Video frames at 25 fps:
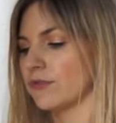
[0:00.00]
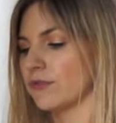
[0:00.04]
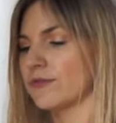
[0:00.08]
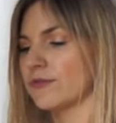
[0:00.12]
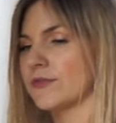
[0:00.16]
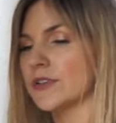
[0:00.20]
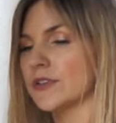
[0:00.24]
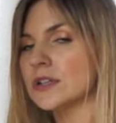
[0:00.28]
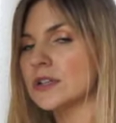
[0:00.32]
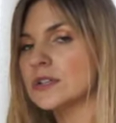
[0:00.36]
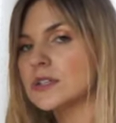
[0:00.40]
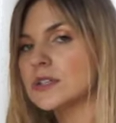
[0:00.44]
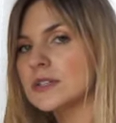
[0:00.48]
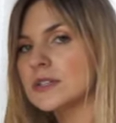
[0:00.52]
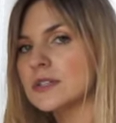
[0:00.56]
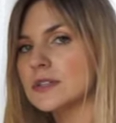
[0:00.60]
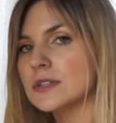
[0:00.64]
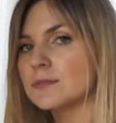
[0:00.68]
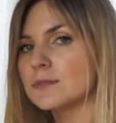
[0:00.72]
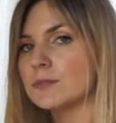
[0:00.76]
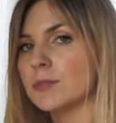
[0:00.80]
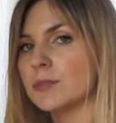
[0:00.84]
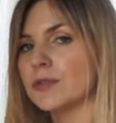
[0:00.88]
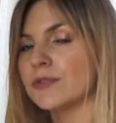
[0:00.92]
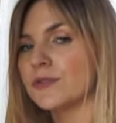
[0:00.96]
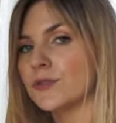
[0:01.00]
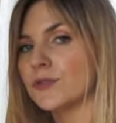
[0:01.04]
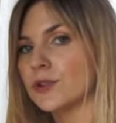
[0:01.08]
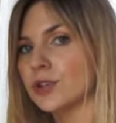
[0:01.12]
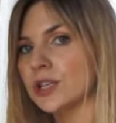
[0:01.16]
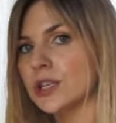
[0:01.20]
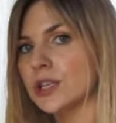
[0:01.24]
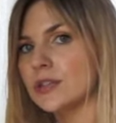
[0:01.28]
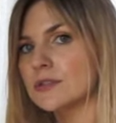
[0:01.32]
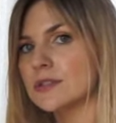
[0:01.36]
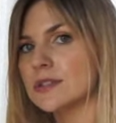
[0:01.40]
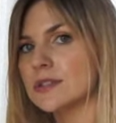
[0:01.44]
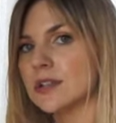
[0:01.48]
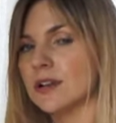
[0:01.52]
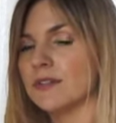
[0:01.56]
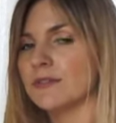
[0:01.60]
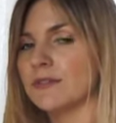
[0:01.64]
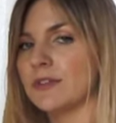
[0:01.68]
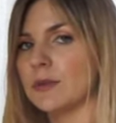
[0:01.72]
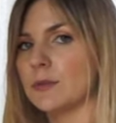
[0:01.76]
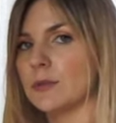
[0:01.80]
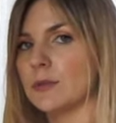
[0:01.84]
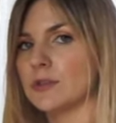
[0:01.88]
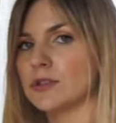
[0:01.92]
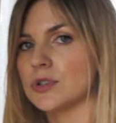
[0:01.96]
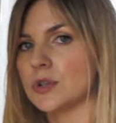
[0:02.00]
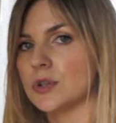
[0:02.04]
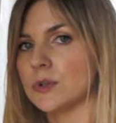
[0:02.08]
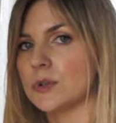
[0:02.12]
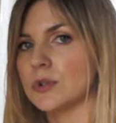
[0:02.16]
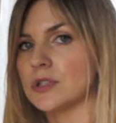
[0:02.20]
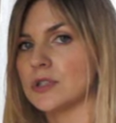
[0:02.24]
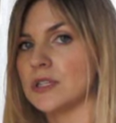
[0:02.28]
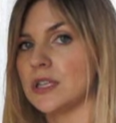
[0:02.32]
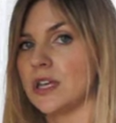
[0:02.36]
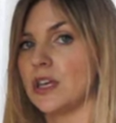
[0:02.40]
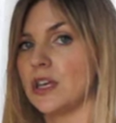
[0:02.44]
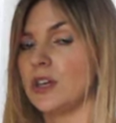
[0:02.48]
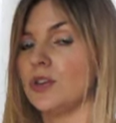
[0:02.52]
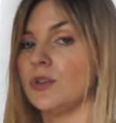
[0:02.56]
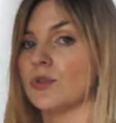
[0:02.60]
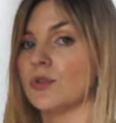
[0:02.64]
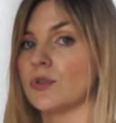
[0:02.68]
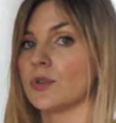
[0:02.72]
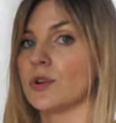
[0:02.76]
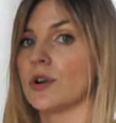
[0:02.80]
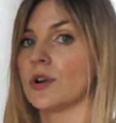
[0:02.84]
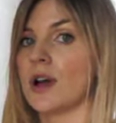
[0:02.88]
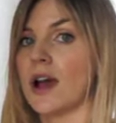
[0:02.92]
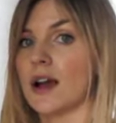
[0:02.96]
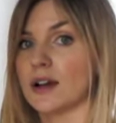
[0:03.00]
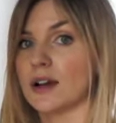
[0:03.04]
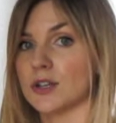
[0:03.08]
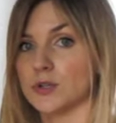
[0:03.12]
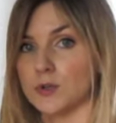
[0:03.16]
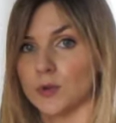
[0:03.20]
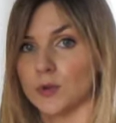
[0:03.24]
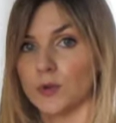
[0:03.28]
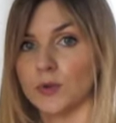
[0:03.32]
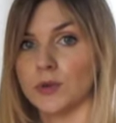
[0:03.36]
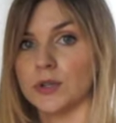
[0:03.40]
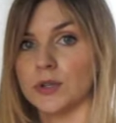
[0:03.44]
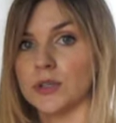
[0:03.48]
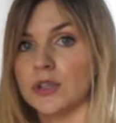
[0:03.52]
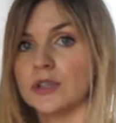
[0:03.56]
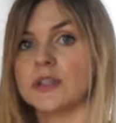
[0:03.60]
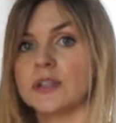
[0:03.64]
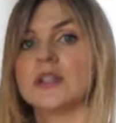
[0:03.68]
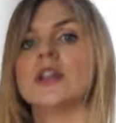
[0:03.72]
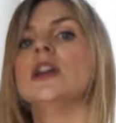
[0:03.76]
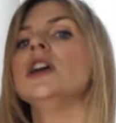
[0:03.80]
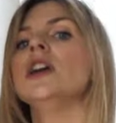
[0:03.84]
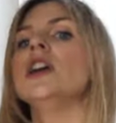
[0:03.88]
first, before you start free motion quilting your actual quilt,